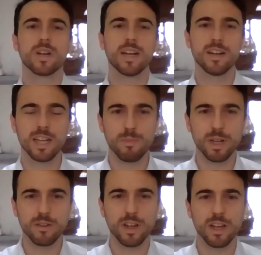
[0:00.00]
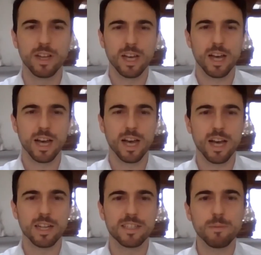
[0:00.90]
clearly in a bit of
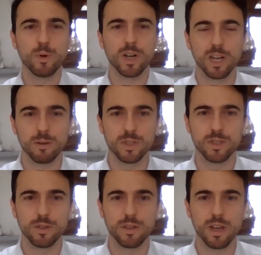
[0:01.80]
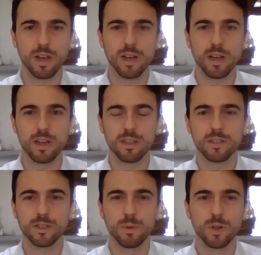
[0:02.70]
a dip when it comes to
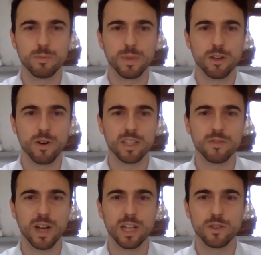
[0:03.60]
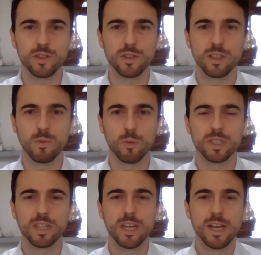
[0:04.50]
sports media rights values at the
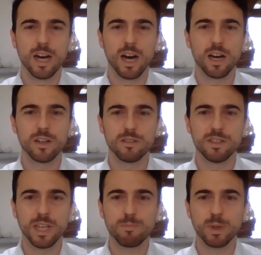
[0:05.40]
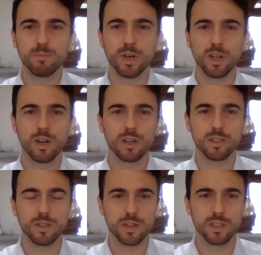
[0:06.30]
moment. How deep and
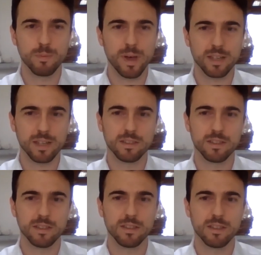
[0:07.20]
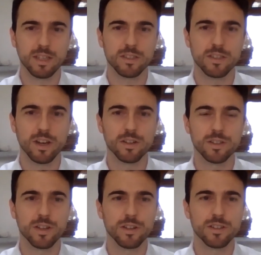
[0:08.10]
prolonged do you expect this
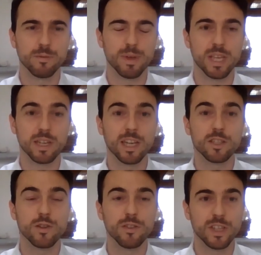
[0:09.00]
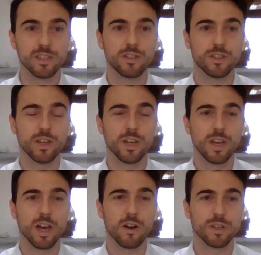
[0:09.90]
downturn to be, and can you envisage
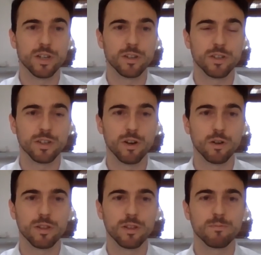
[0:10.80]
a return to growth?